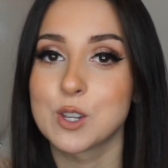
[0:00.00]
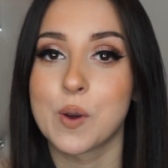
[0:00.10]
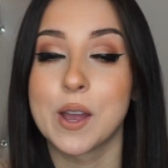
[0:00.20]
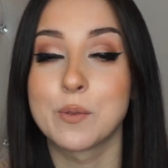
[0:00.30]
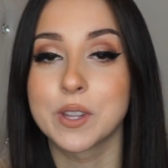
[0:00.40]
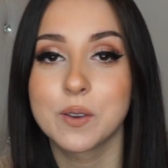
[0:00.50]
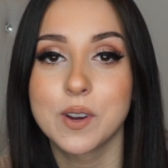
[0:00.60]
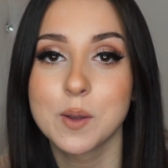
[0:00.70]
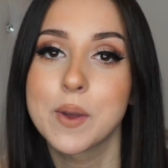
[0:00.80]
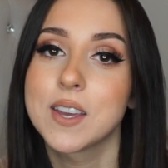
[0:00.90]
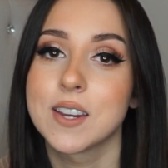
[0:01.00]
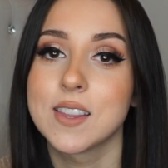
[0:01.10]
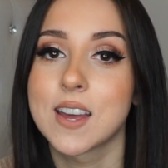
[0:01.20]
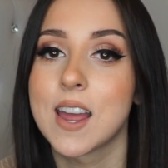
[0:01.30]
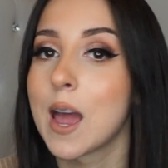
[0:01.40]
So I really recommend
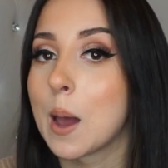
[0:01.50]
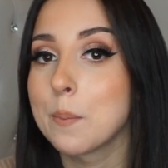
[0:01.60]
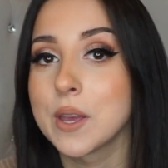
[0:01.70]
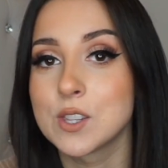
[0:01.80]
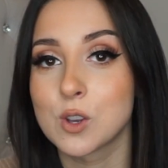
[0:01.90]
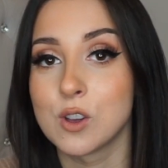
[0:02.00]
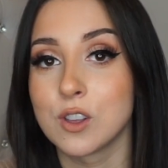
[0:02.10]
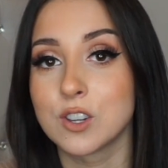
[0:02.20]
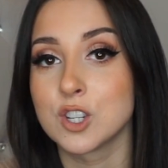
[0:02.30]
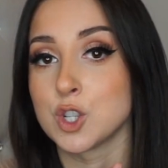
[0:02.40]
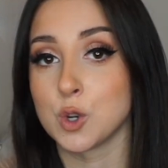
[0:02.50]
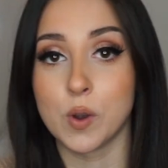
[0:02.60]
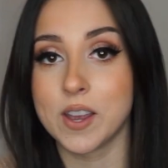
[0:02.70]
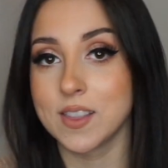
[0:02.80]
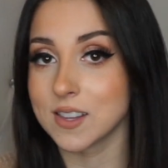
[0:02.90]
getting that app. It's called
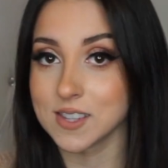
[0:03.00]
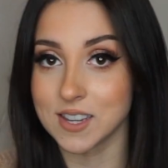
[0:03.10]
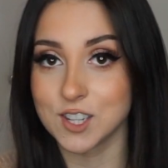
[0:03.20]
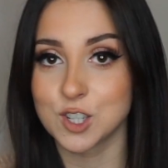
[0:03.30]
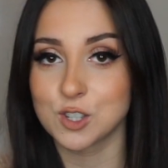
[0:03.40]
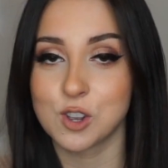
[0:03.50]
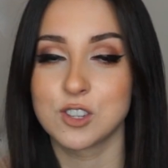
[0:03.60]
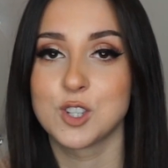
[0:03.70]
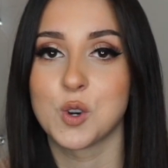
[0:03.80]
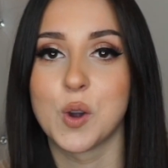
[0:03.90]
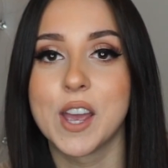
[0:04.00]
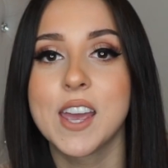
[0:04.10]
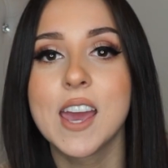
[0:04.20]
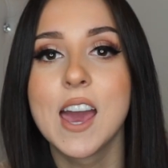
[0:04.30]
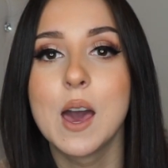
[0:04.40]
Joy. That's it. It's just called Joy. Joy,